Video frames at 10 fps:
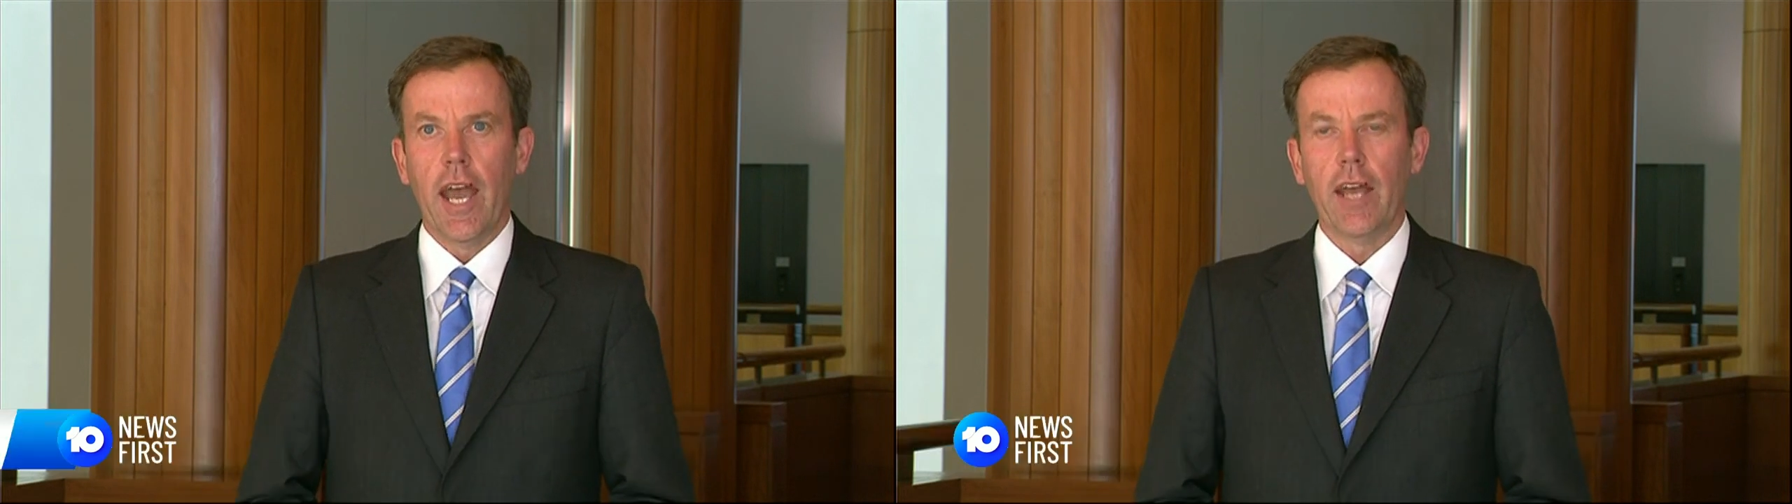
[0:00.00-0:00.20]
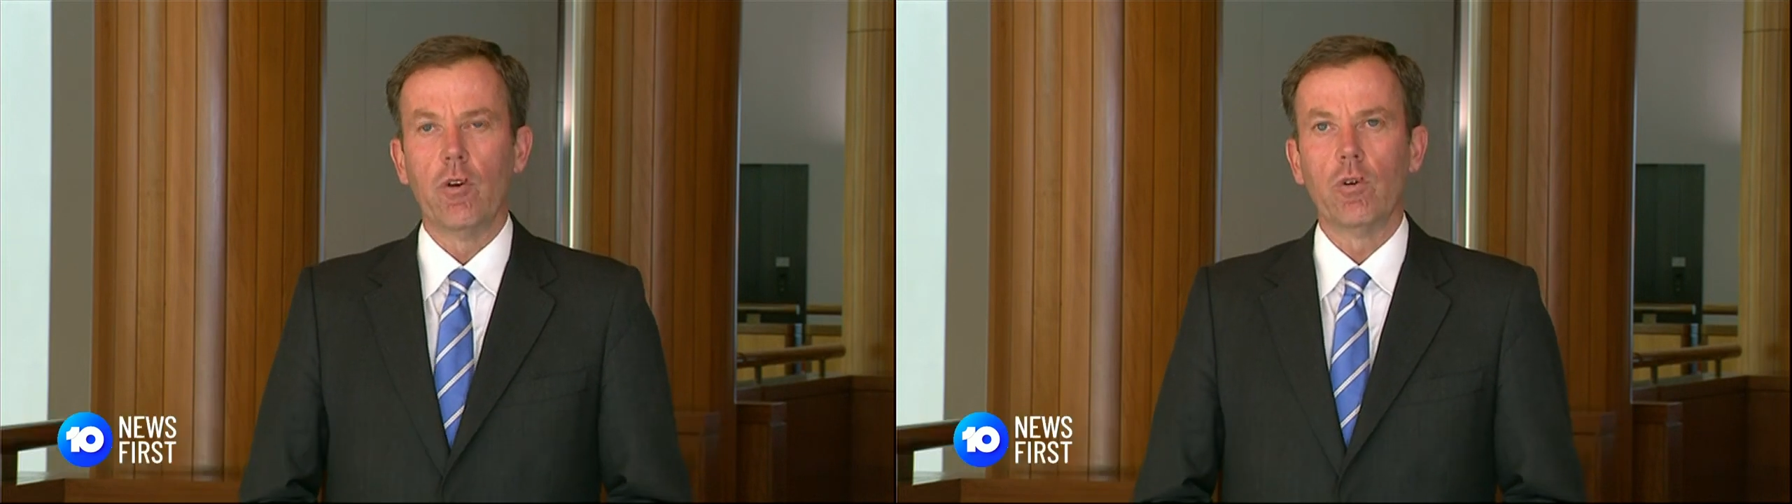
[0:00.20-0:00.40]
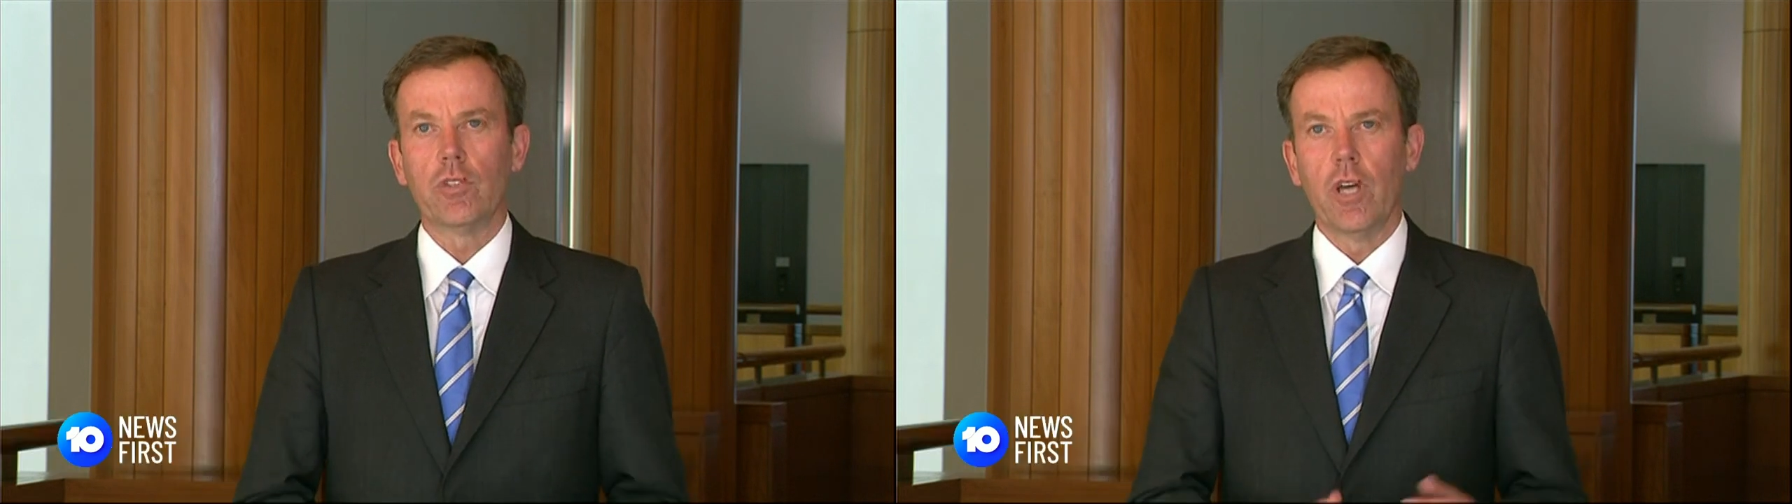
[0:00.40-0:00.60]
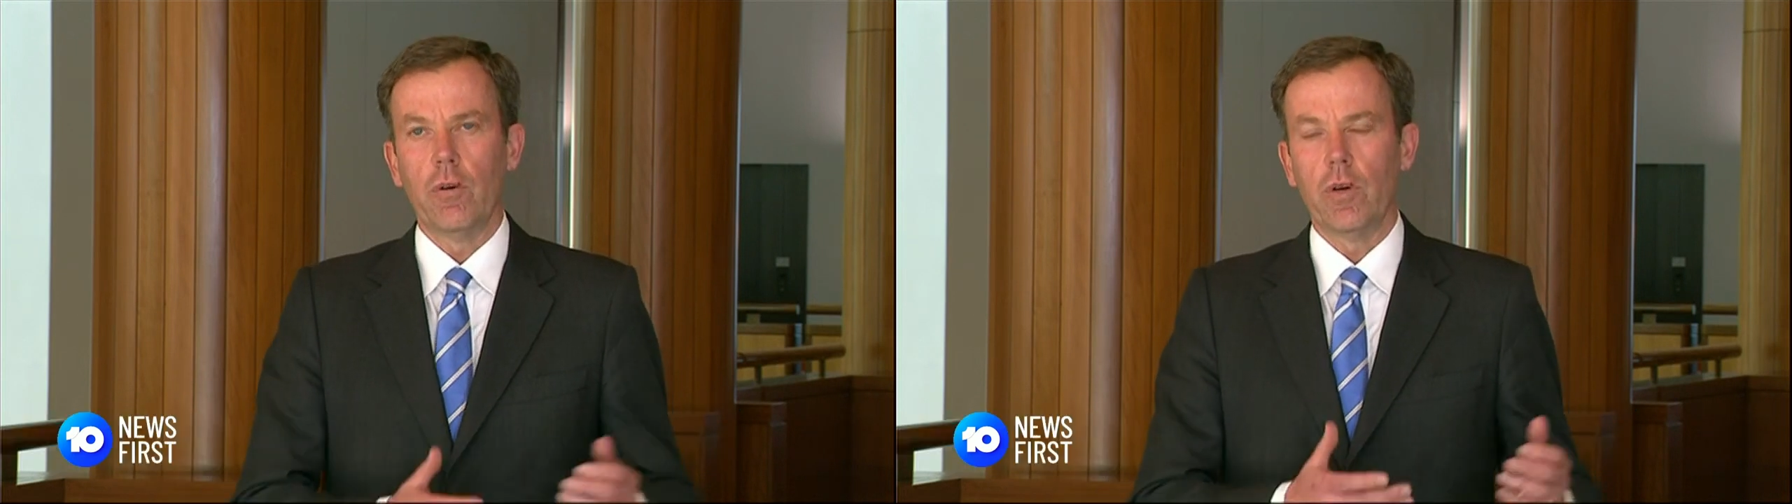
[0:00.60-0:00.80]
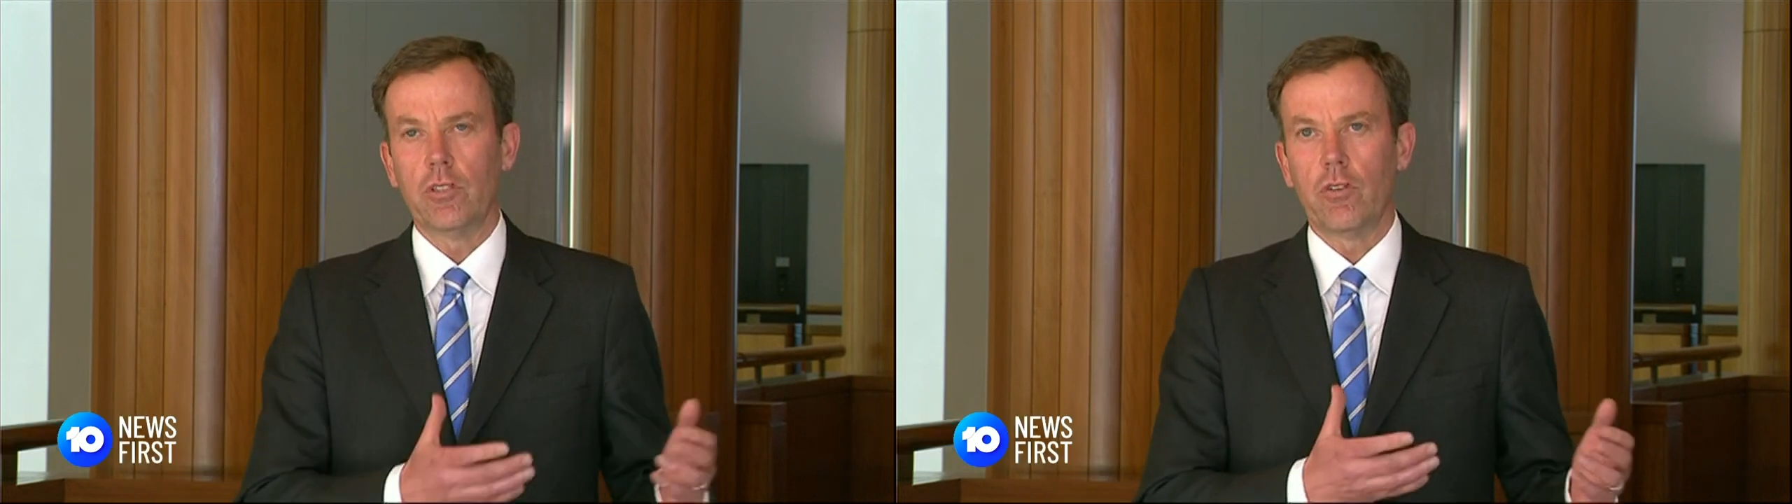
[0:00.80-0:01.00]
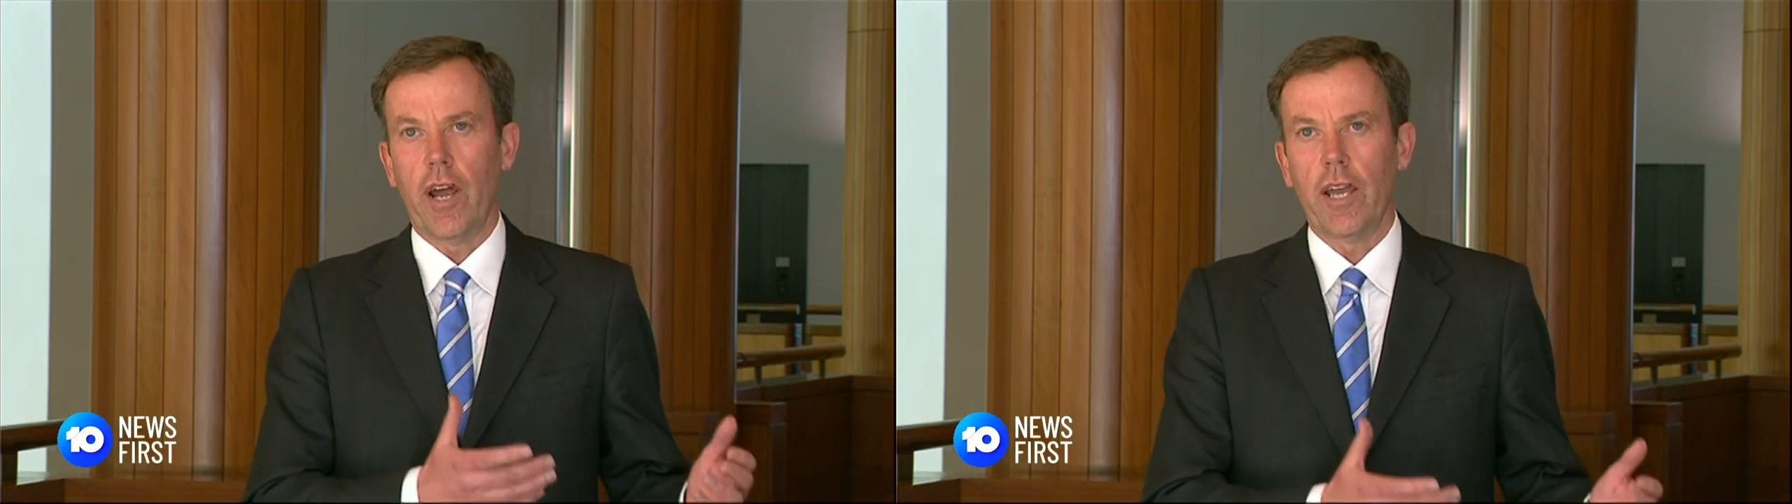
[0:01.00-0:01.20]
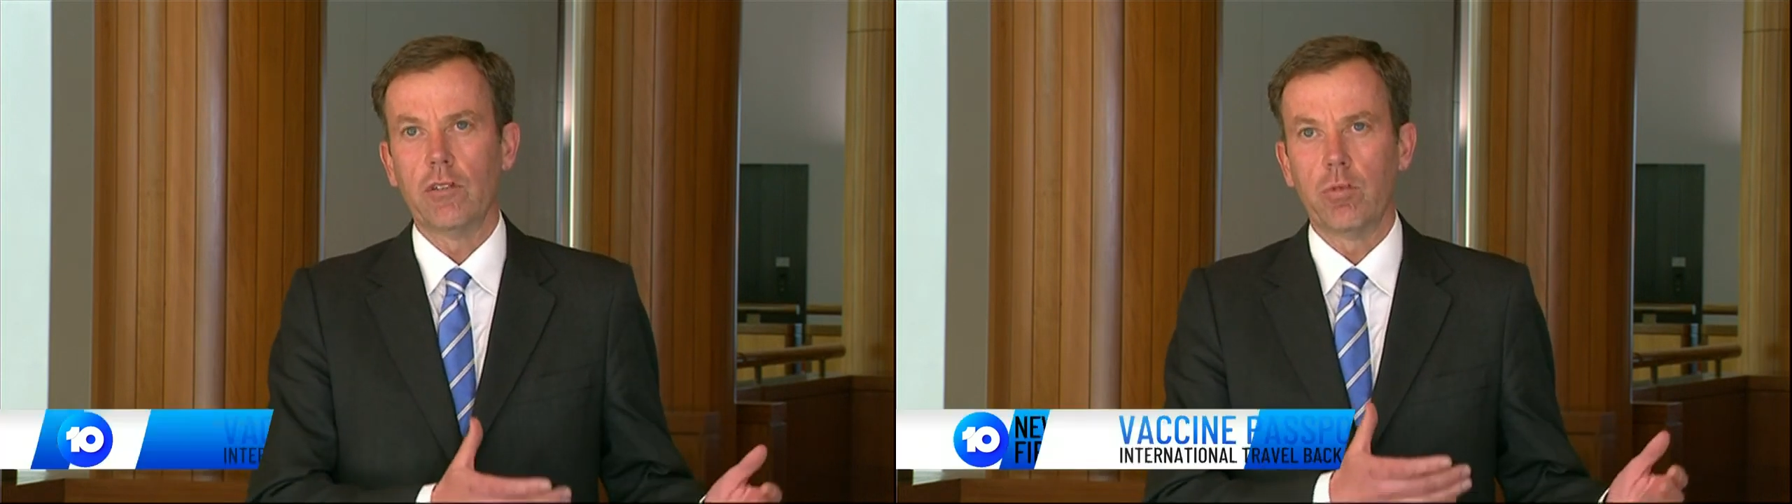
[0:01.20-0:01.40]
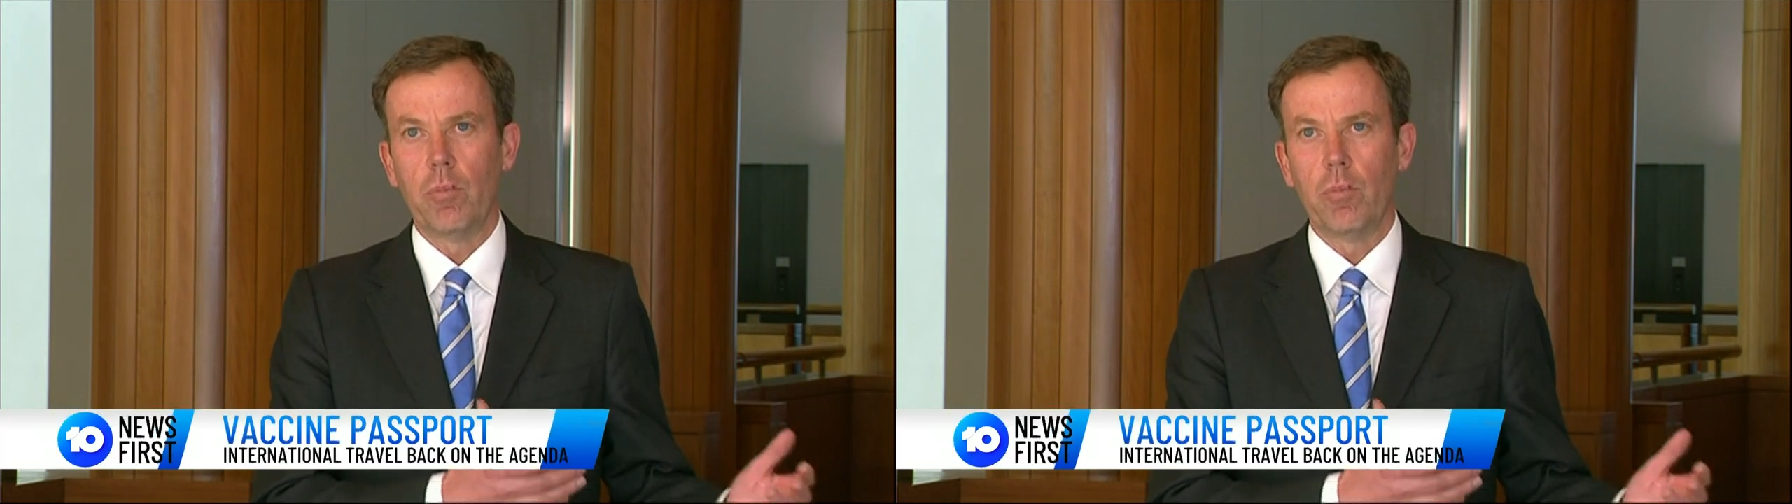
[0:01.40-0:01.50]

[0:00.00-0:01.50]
and also Australians